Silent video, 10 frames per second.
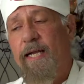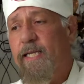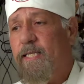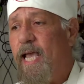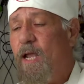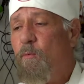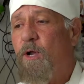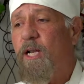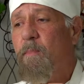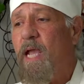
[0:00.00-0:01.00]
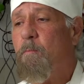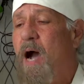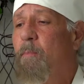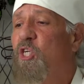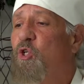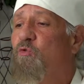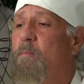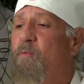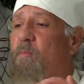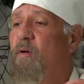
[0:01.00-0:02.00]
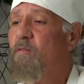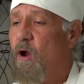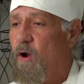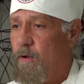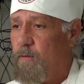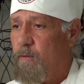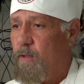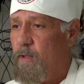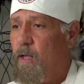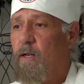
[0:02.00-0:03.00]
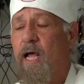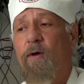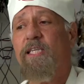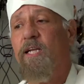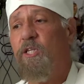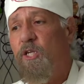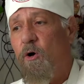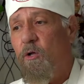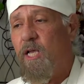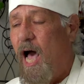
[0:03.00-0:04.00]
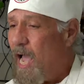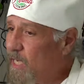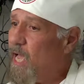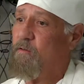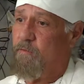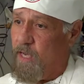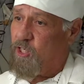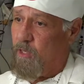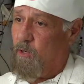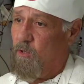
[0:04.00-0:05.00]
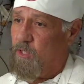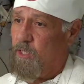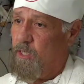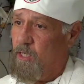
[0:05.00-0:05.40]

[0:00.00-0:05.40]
today we're going to make Mama's shrimp primavera. Now as an adult, I like vegetables.